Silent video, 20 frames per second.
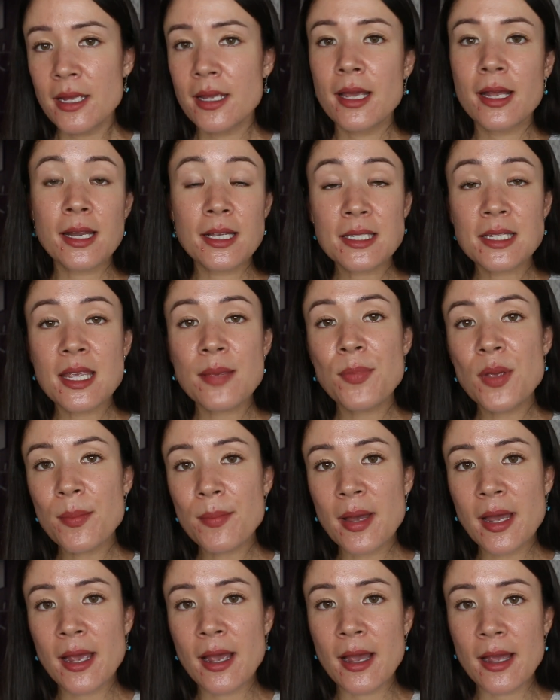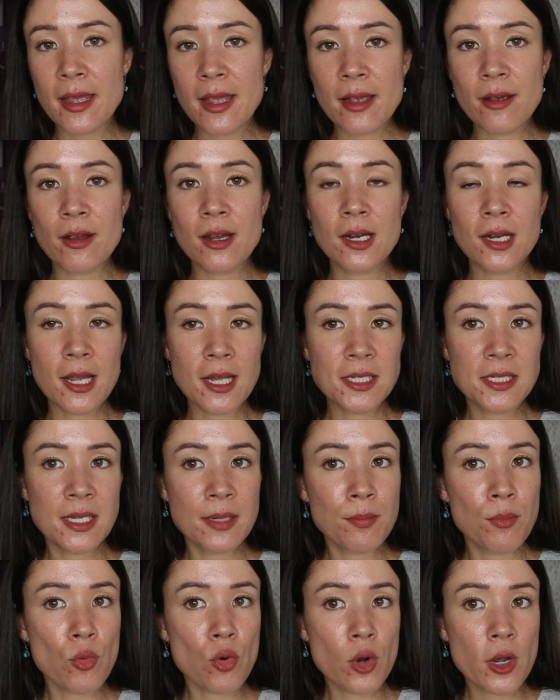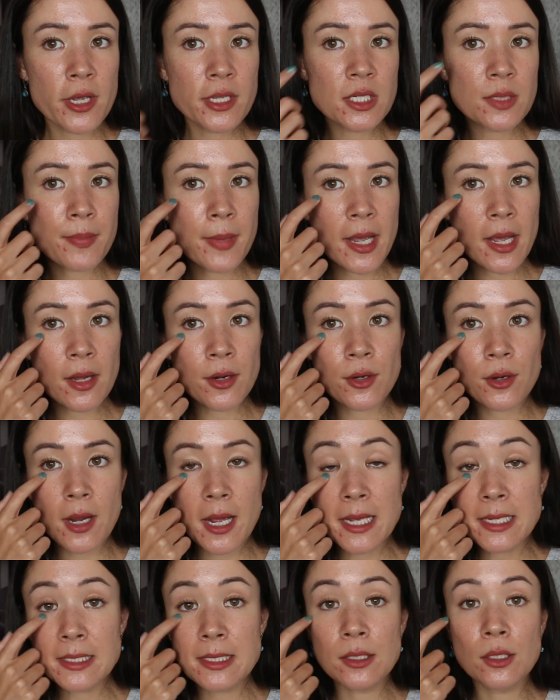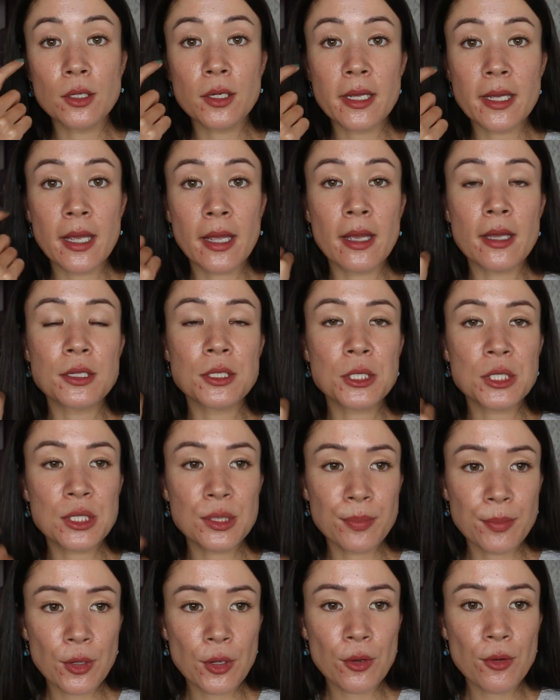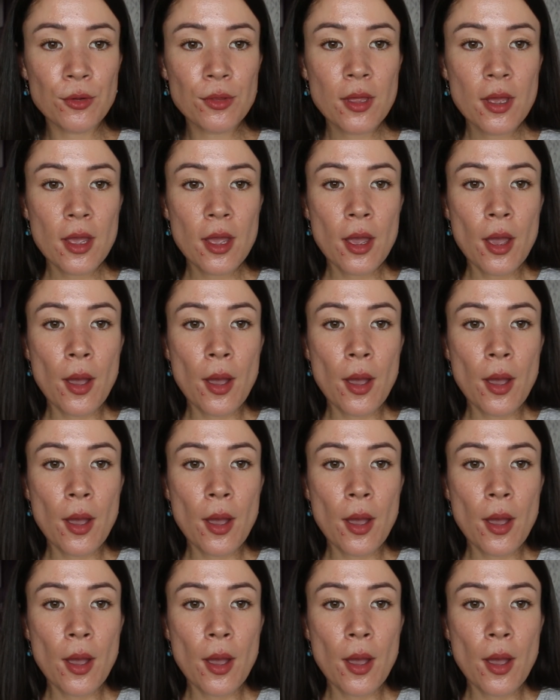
It is keeping my eye area nice and moist, my under eyes looking smooth,